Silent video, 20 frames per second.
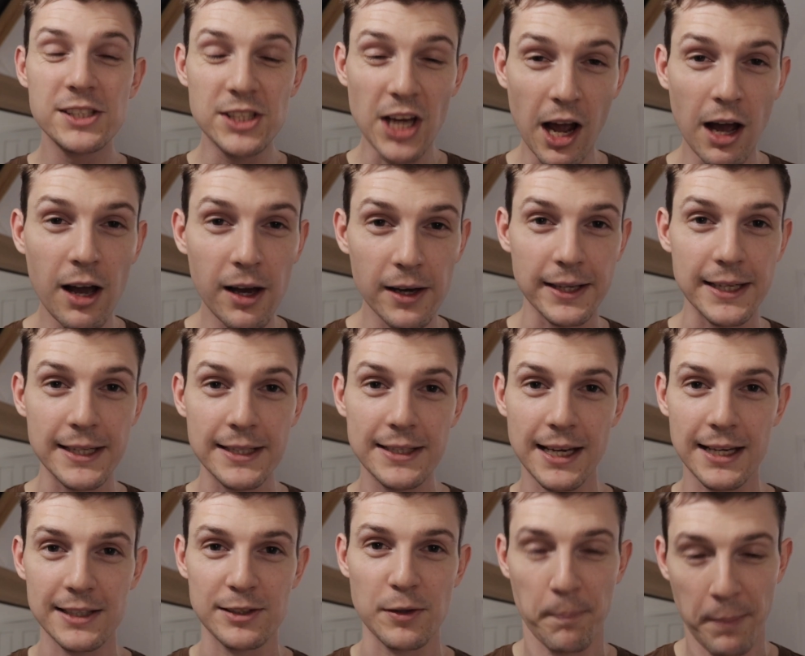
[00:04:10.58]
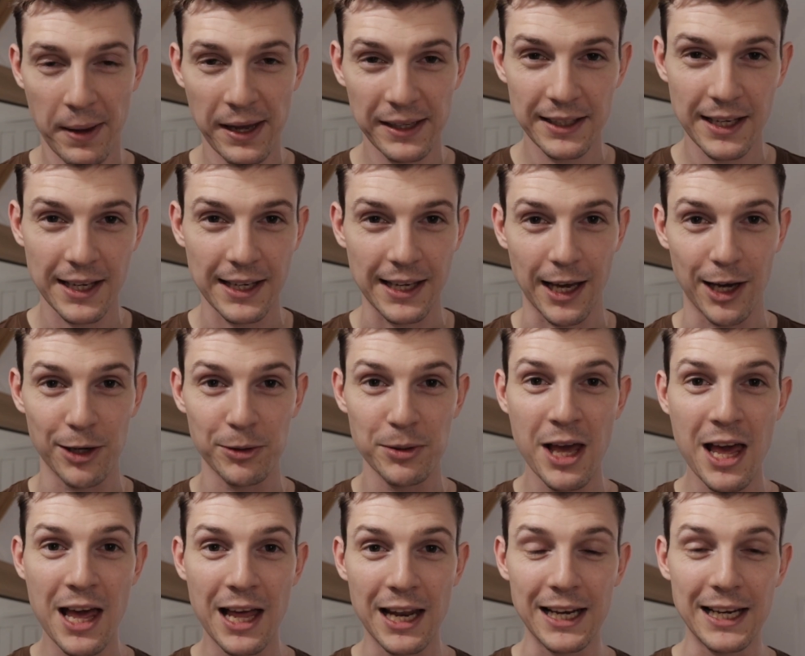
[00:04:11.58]
Tide as a bank account
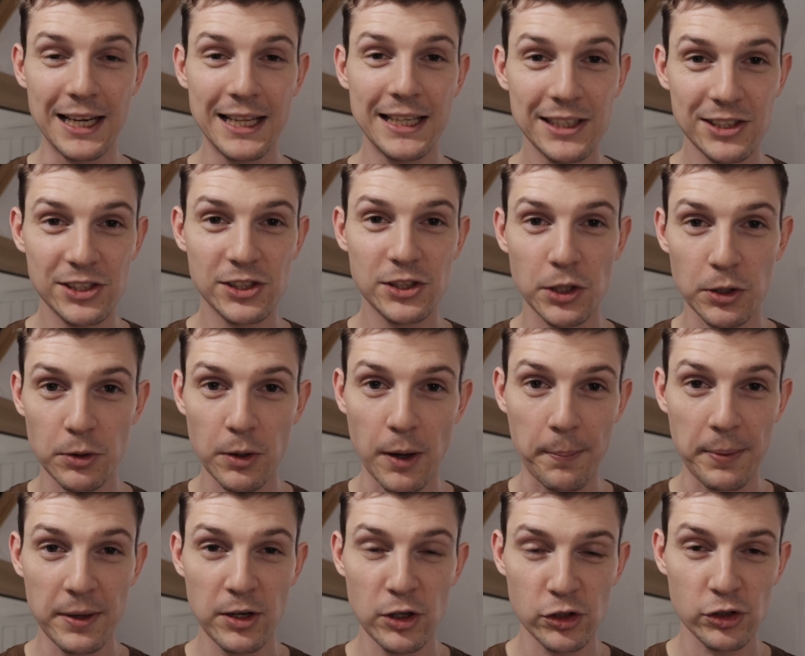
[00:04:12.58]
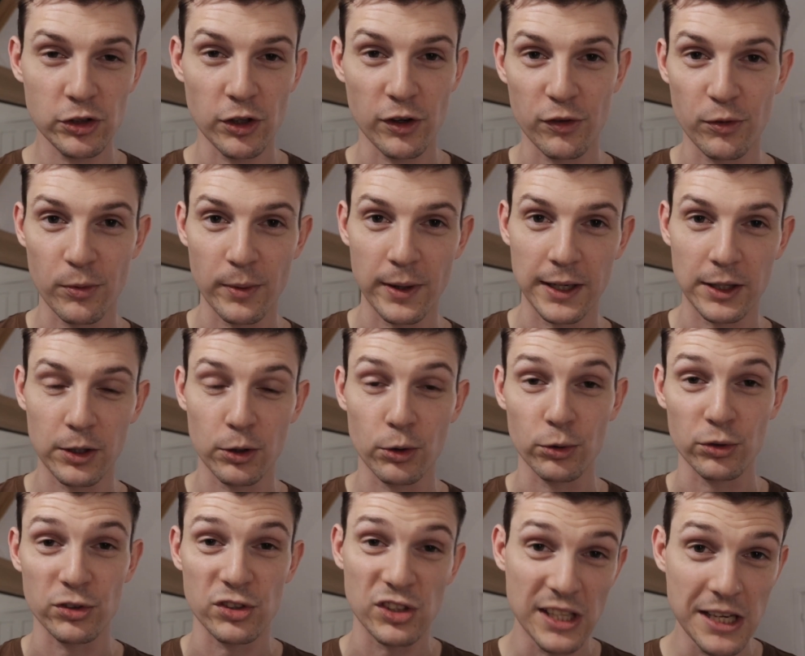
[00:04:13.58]
links to a bit of software
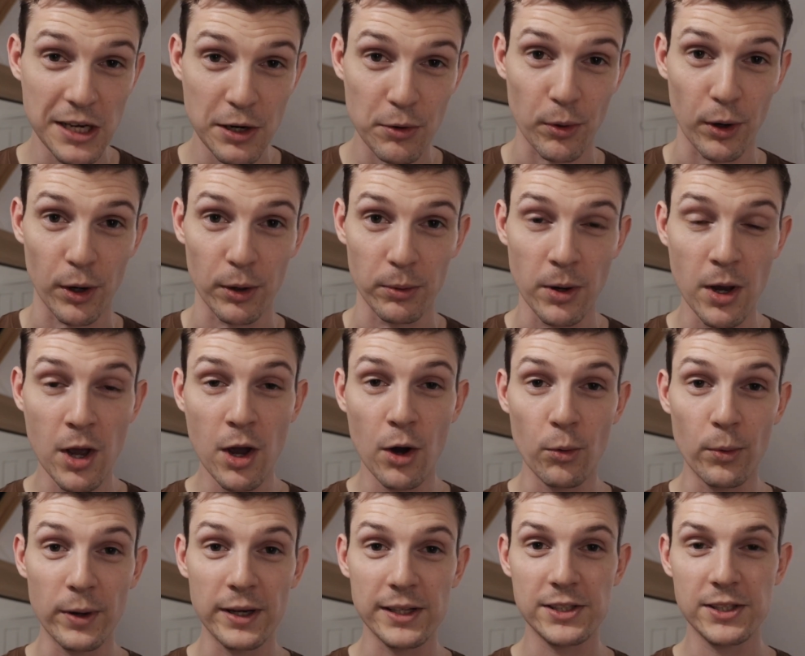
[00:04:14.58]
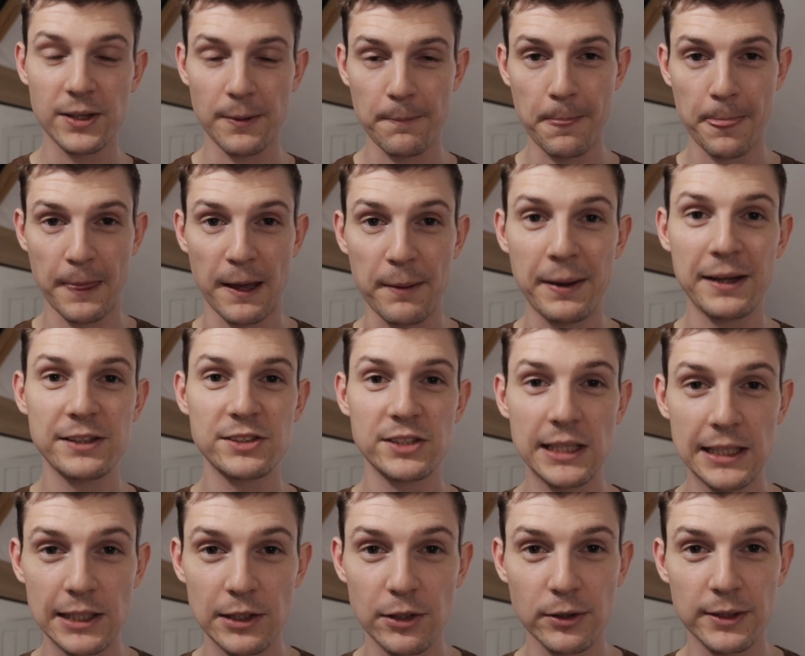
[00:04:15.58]
called Xero, which I'm
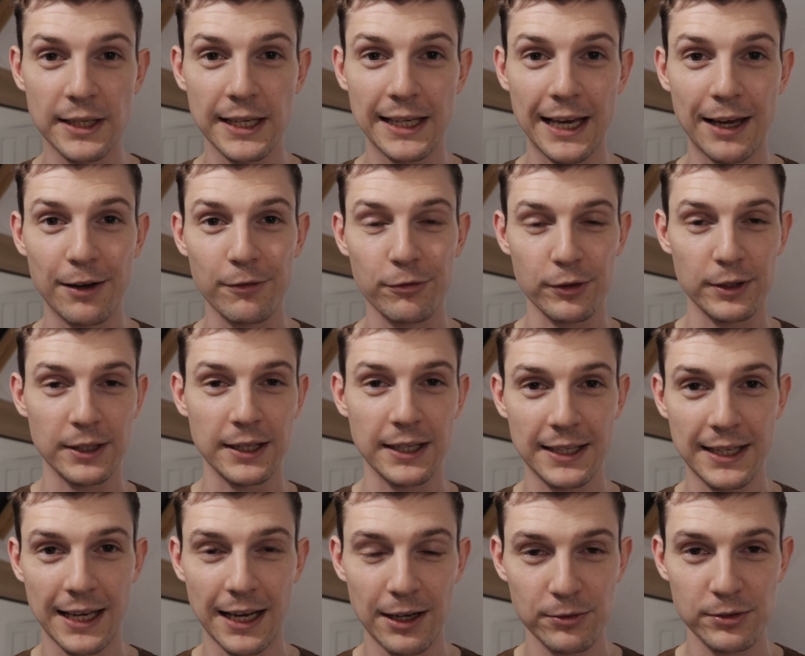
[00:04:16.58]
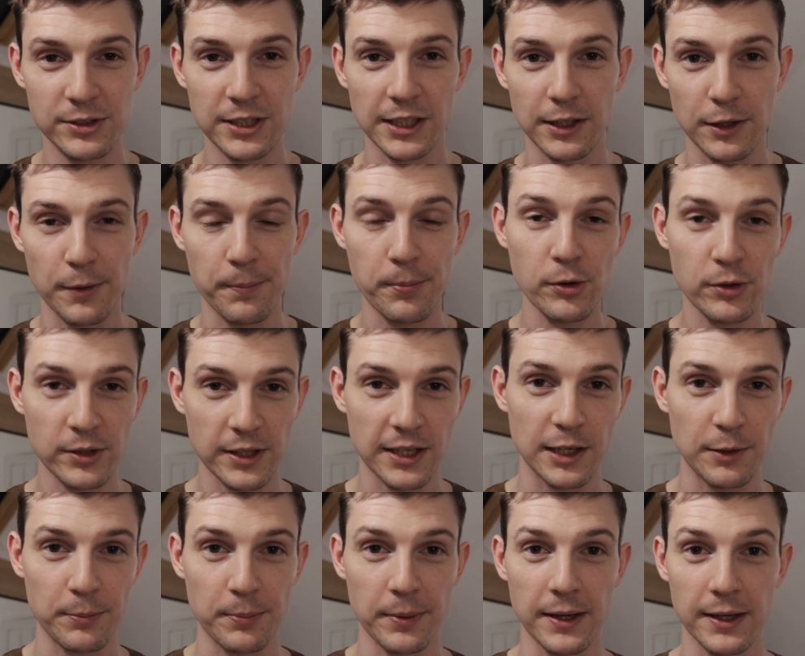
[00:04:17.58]
actually looking at for the accounting and the
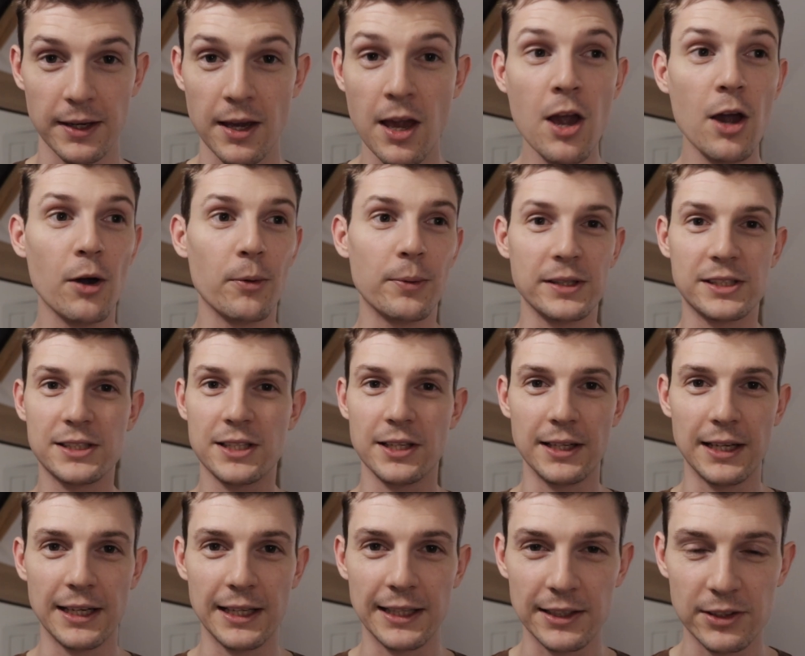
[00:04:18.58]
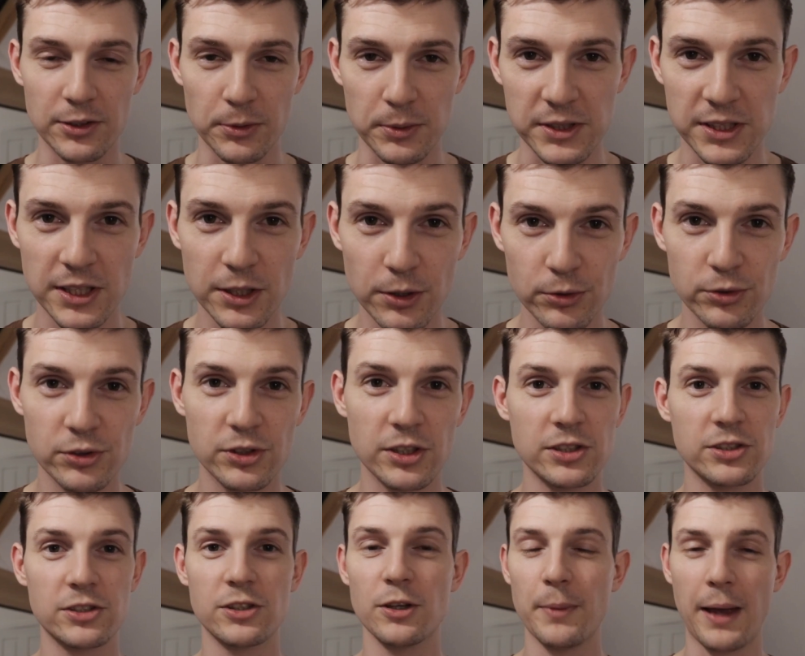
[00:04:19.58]
bookkeeping, which can link to a till
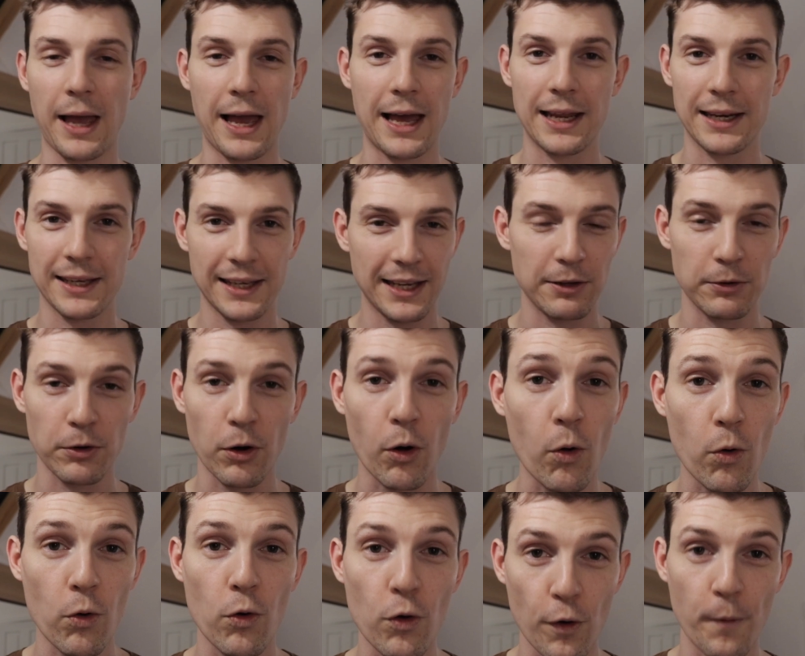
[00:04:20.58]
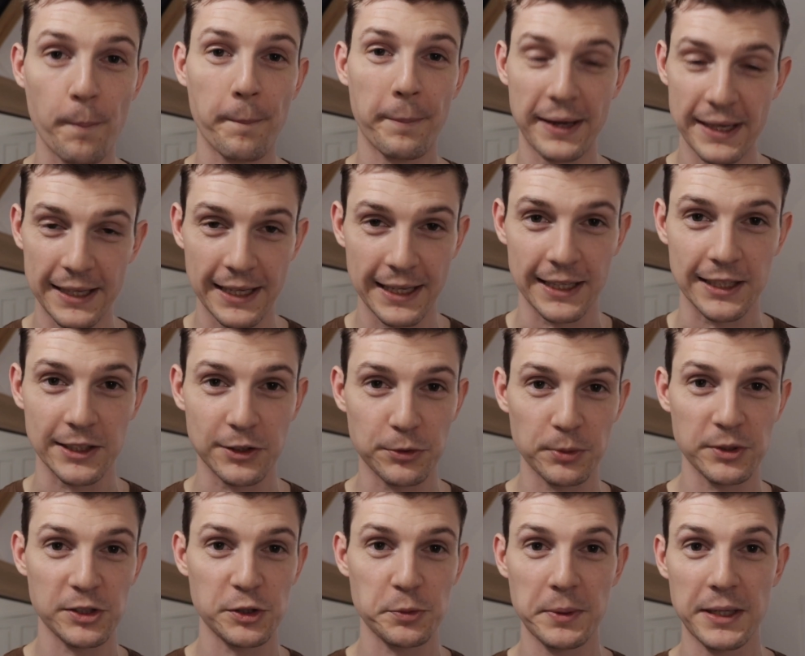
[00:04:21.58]
system, and it'll all be linked,
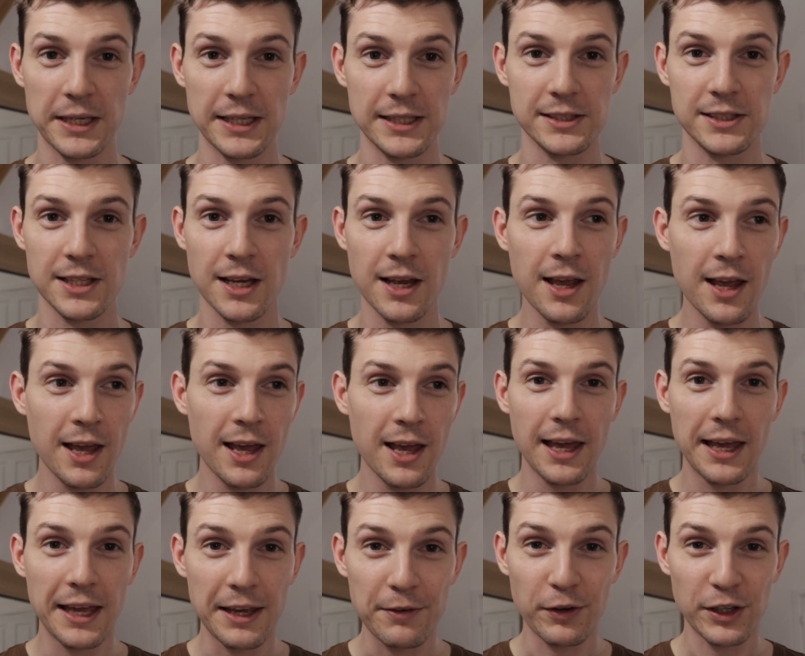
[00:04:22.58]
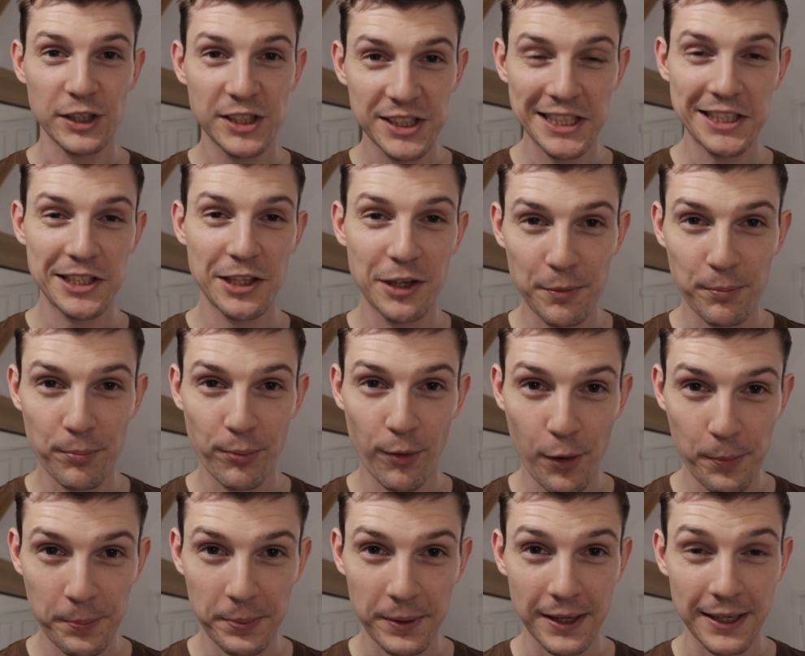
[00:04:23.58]
which means if I set it up
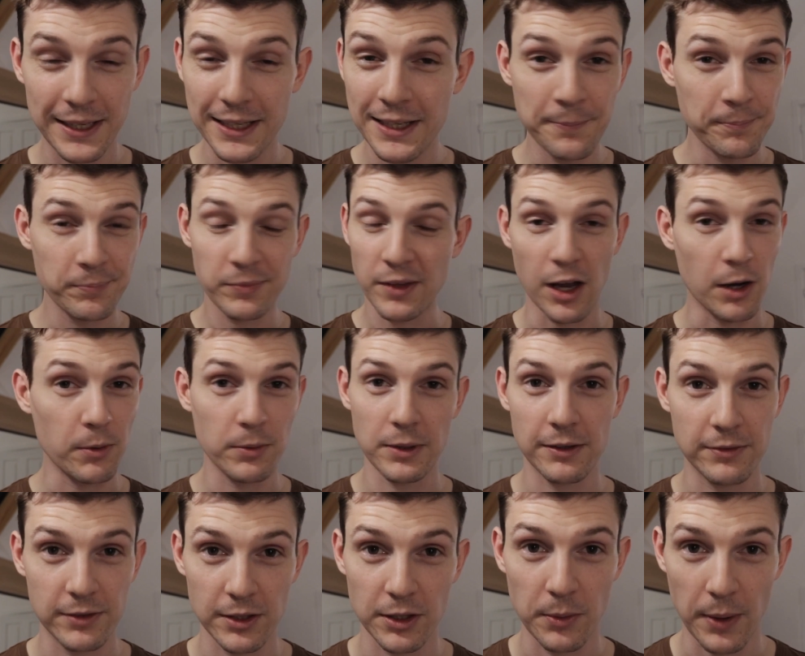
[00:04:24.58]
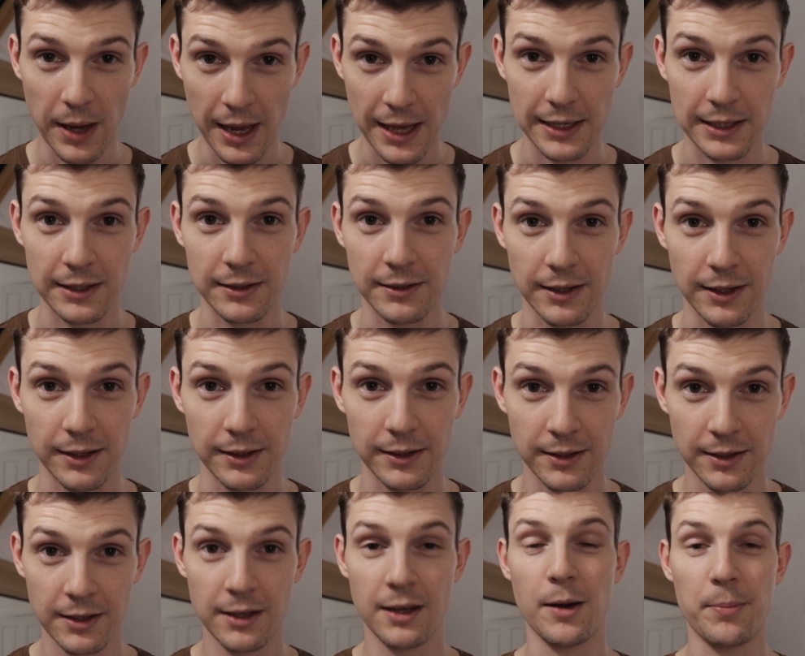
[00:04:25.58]
properly, I won't have to do anything
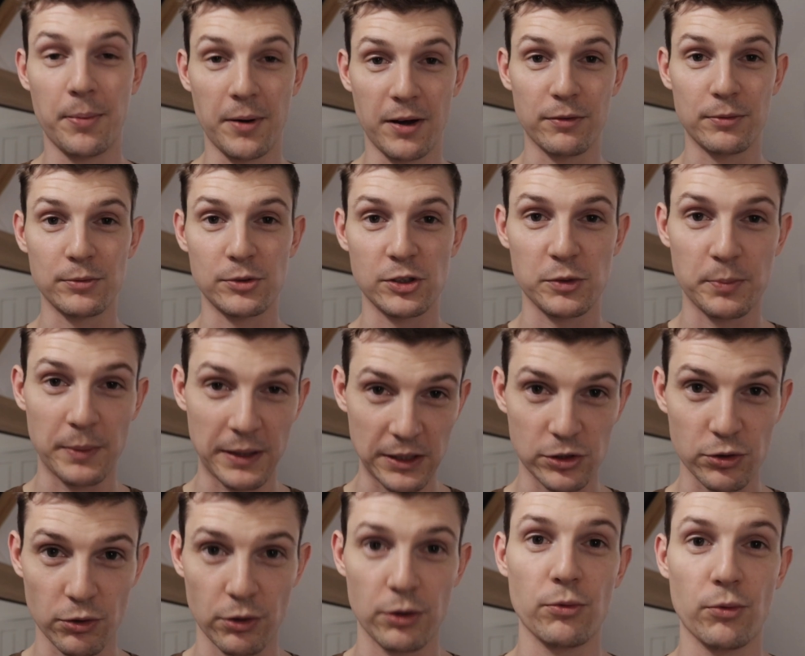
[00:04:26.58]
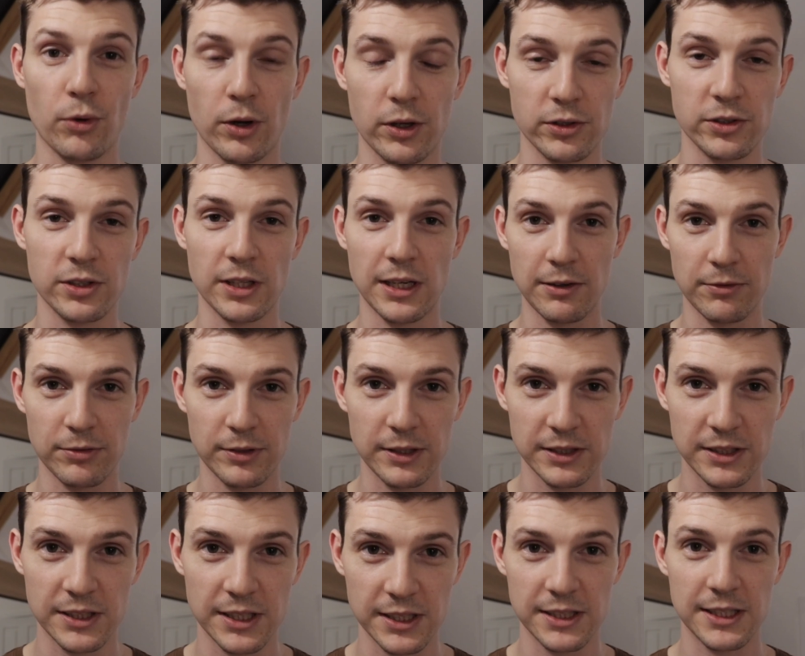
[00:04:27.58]
apart from just make sure it runs and everything
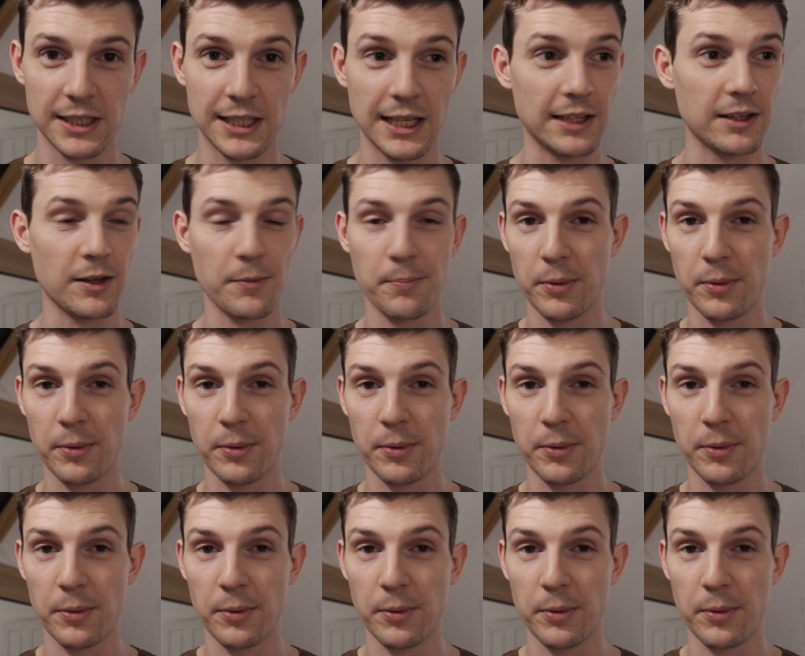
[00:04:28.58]
sits together.